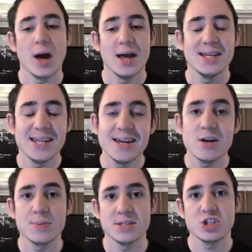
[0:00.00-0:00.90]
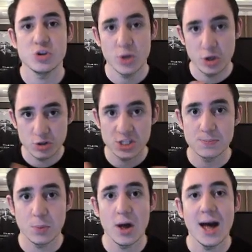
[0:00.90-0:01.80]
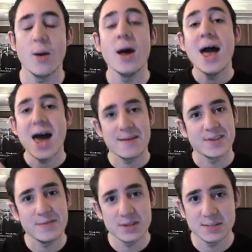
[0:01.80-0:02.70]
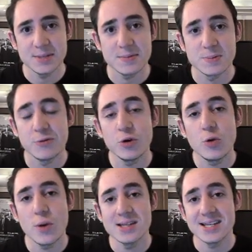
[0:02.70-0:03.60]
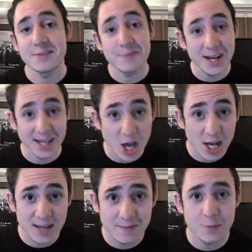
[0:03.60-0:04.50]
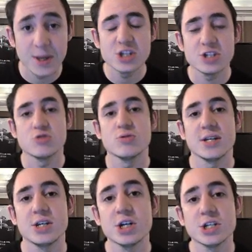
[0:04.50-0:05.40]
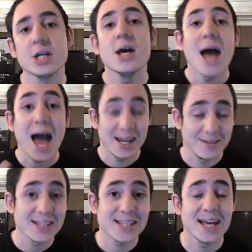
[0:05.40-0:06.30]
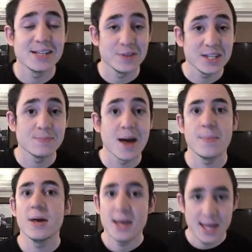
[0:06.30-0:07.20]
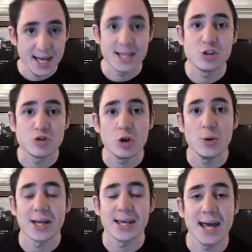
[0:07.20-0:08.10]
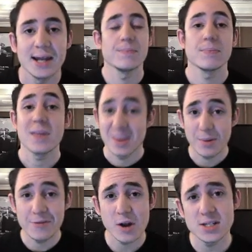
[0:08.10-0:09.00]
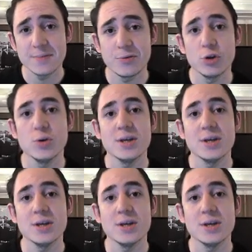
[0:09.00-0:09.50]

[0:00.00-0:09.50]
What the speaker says: near a position where you can spot out, and I've given some tips before where I said finding early information is really good, and in this case for this map it is true again. And then my final tip for you is